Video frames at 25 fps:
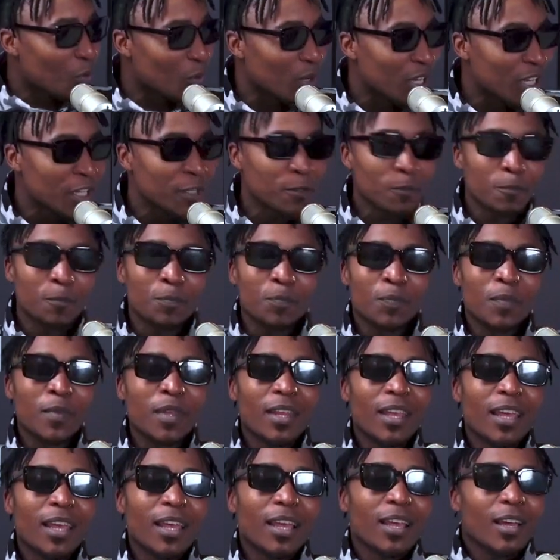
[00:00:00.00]
that had the weed.
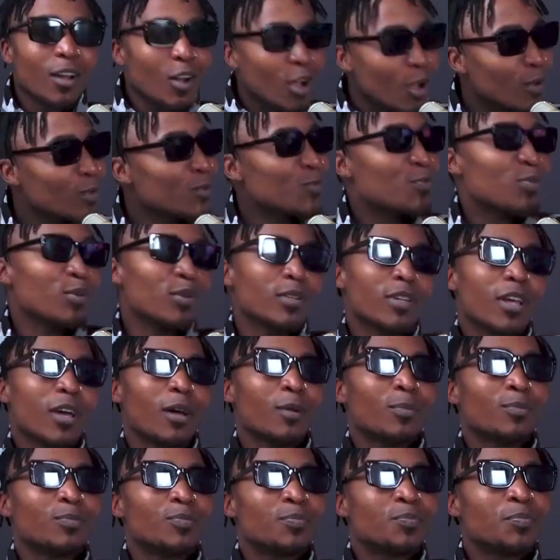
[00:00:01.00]
Cops
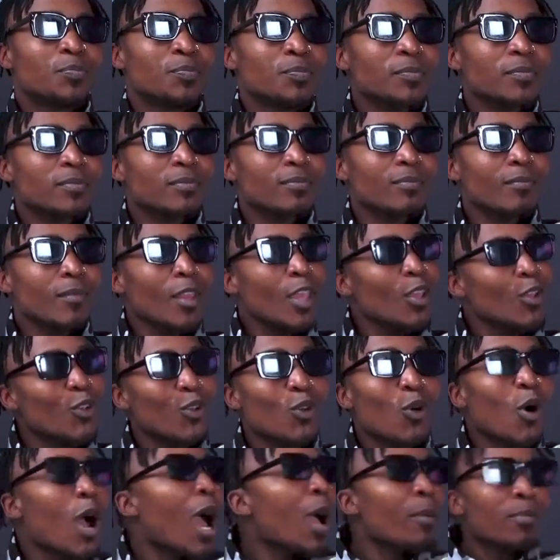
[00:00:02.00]
pulled up.
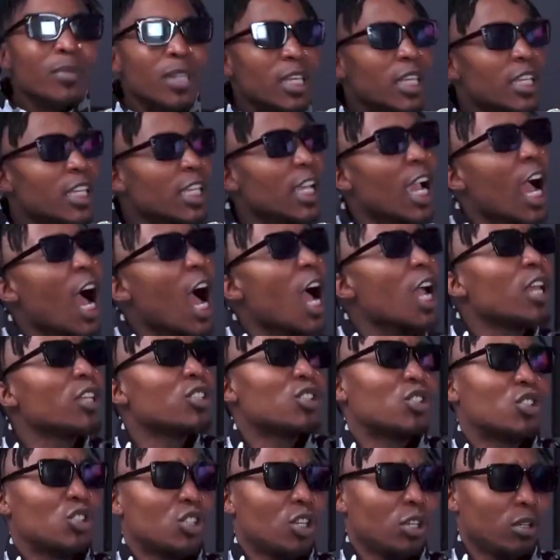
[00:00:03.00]
You know, I'm thinking,
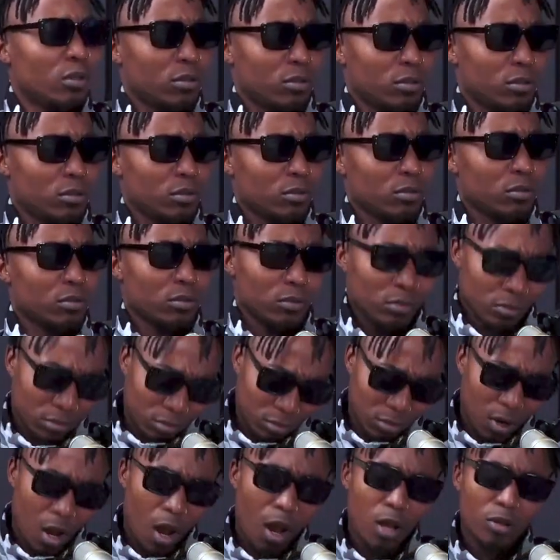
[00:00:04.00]
it's chill.
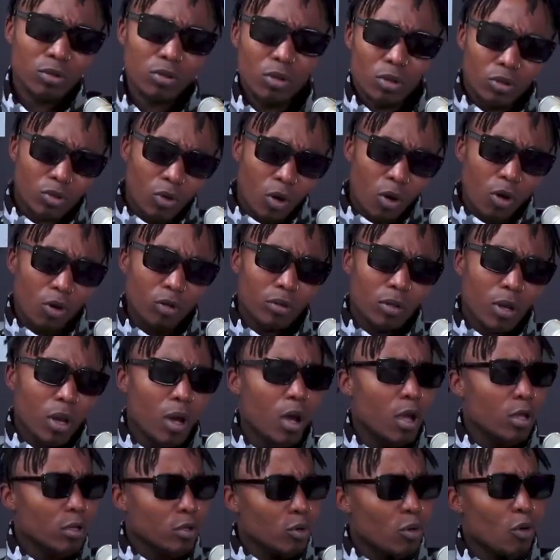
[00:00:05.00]
I said, you
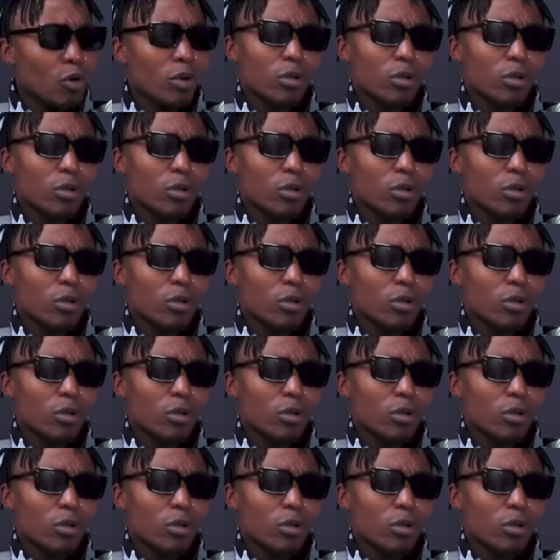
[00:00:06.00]
call,